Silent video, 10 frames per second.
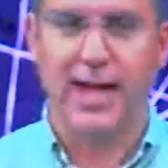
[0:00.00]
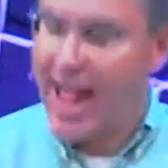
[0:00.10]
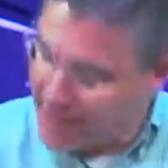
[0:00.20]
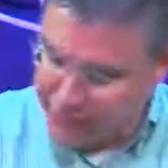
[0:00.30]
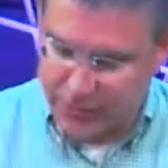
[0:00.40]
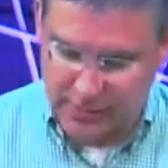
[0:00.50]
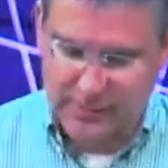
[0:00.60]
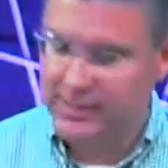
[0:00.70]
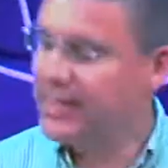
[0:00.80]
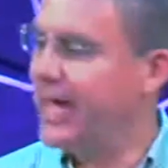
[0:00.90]
ever,
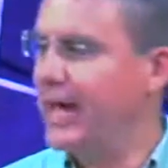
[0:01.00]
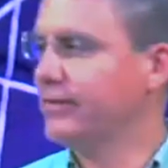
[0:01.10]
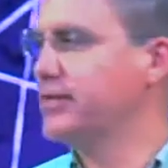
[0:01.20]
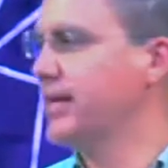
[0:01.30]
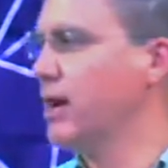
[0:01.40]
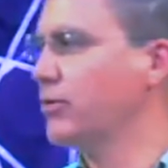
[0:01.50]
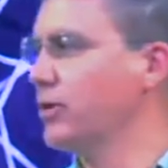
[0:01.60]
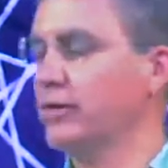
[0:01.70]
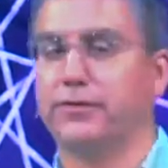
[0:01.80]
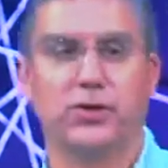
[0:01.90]
did I ever see
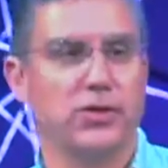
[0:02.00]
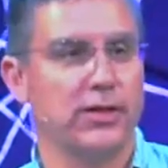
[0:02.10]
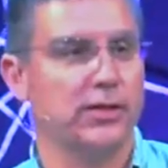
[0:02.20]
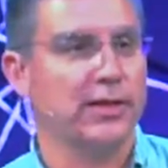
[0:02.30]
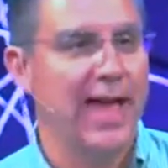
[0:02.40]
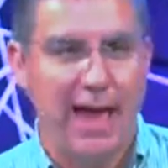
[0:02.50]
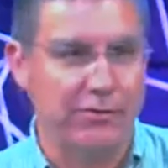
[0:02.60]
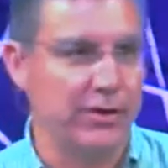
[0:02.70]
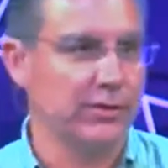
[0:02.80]
alcohol in the refrigerator. Ever